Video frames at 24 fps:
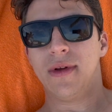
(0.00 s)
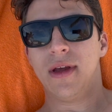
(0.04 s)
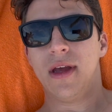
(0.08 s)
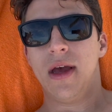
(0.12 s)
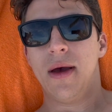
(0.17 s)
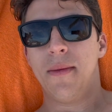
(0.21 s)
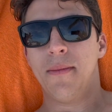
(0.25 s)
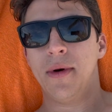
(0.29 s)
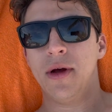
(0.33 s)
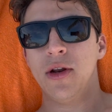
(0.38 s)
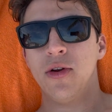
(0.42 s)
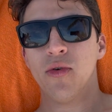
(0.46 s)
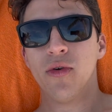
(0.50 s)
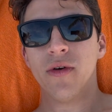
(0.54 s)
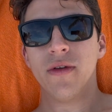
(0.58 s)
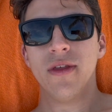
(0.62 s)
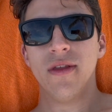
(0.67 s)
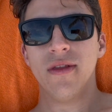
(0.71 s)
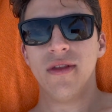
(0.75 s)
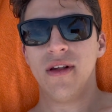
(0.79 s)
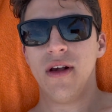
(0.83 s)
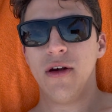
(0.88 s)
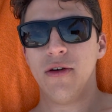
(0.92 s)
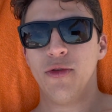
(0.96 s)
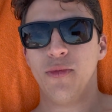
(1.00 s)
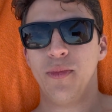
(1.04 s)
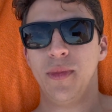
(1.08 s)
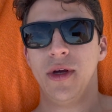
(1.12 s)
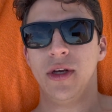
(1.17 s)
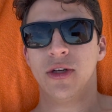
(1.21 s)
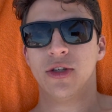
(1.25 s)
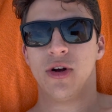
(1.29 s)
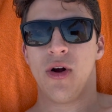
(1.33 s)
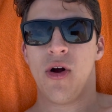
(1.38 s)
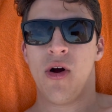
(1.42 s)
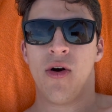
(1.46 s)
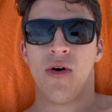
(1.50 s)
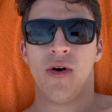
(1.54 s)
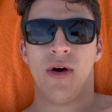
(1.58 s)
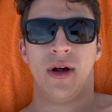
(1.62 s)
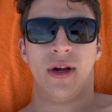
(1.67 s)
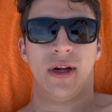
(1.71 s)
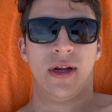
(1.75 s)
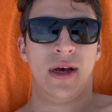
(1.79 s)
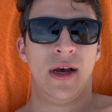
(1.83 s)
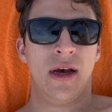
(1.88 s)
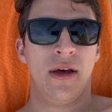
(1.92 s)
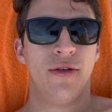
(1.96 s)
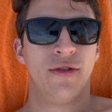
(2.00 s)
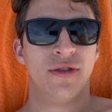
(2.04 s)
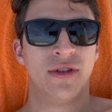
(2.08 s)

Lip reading: But North and South Beach are on either